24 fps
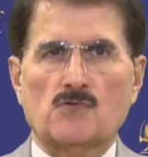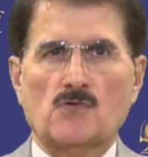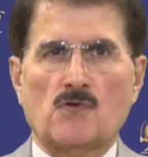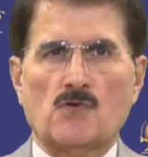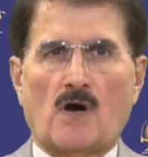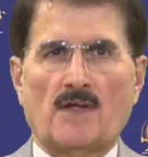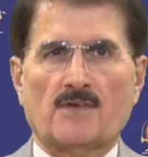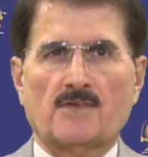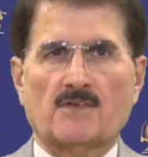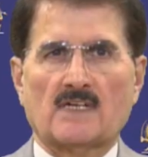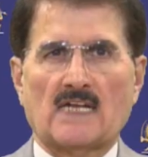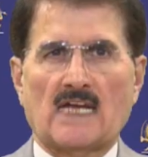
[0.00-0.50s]

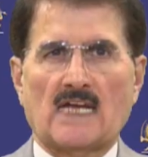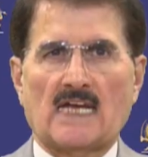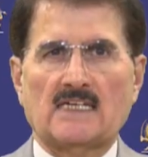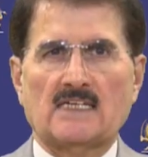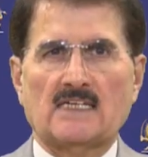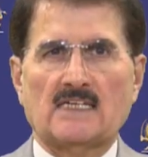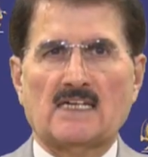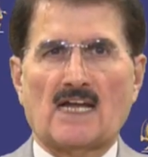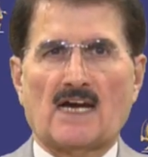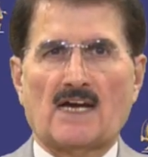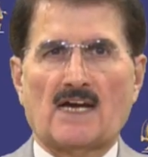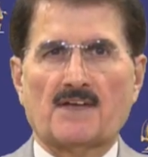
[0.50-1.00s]

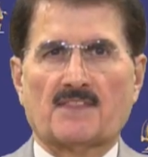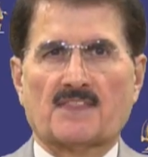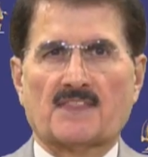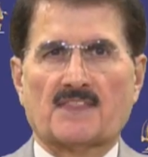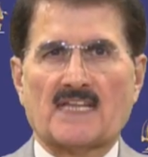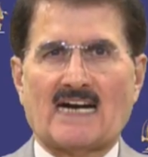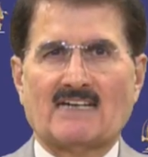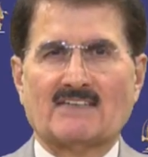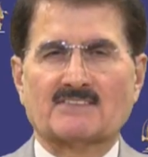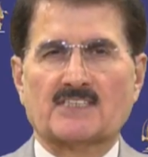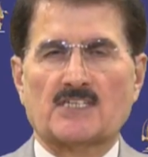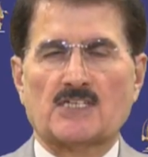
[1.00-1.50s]

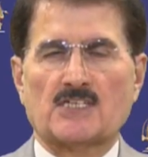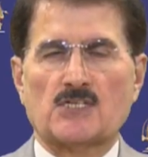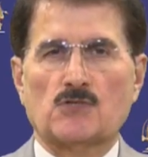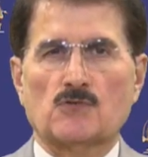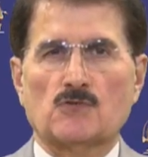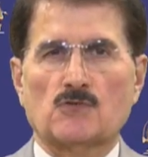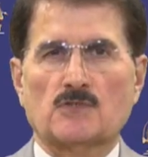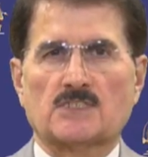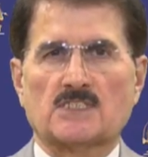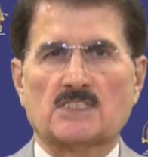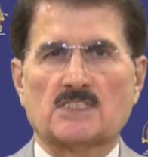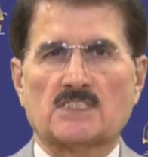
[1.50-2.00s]
289,000
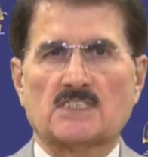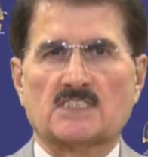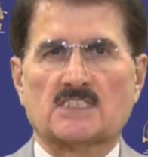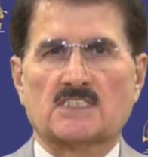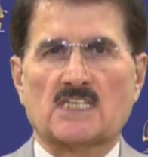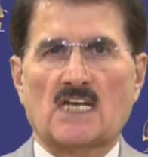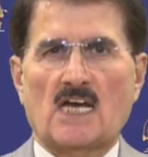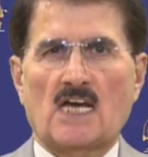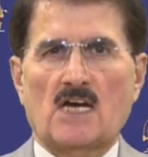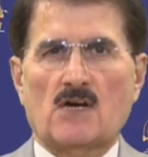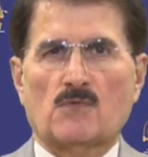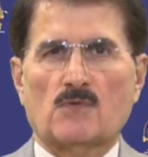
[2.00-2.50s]
users,